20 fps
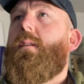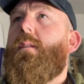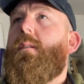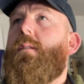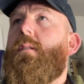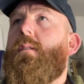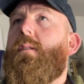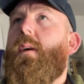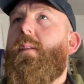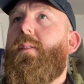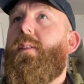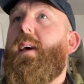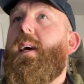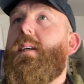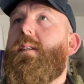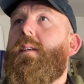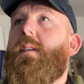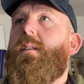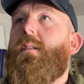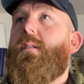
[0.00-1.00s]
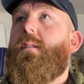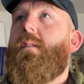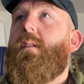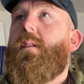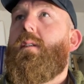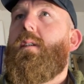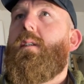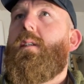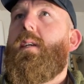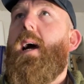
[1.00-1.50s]
says that this
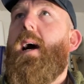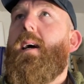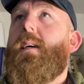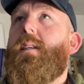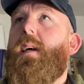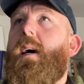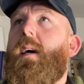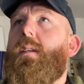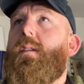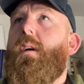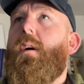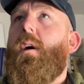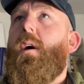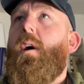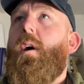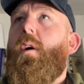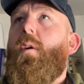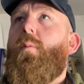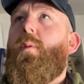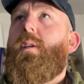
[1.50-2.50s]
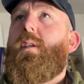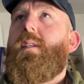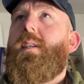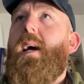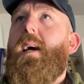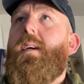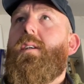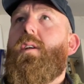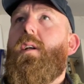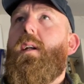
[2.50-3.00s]
is the access, which is
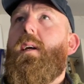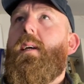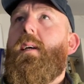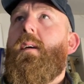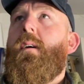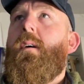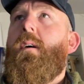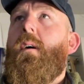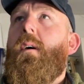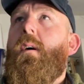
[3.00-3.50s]
actually